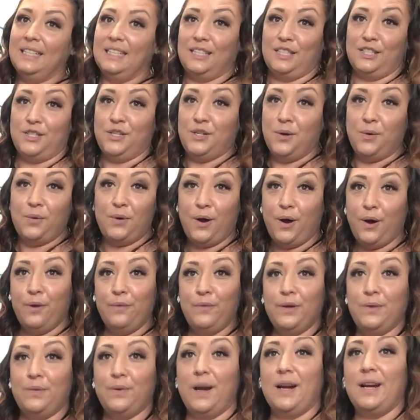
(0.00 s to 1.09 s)
because
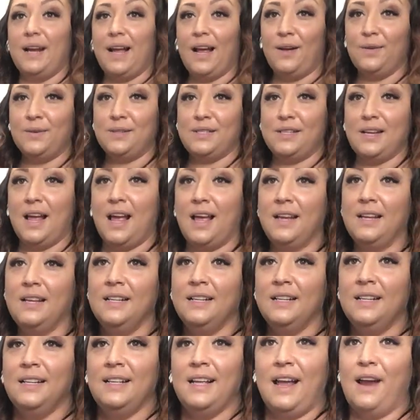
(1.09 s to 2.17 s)
COVID right now is not
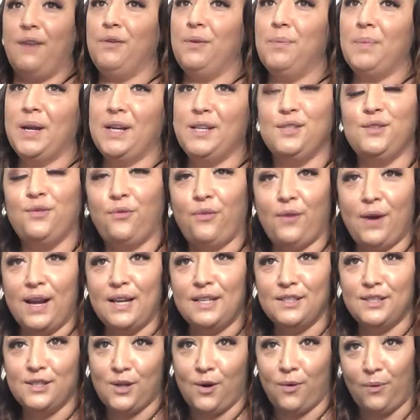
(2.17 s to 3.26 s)
everybody's
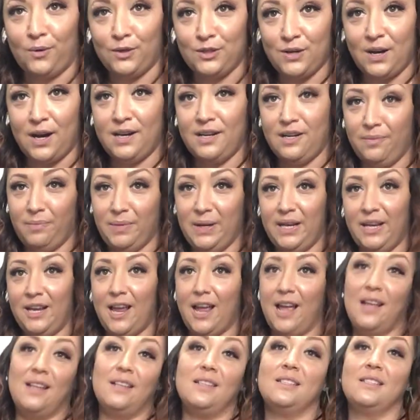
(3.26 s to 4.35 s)
friend, so we're trying to be
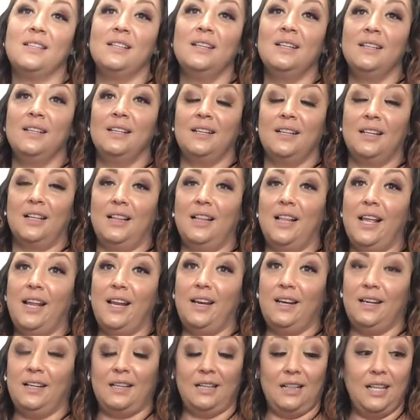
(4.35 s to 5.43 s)
as
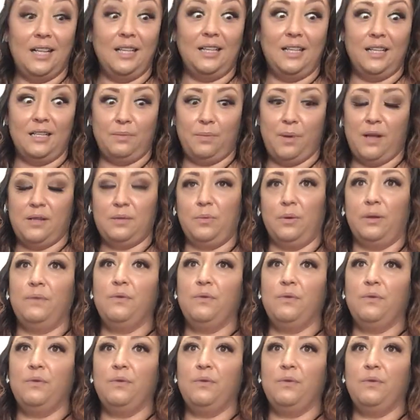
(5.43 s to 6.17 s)
cleanly as possible.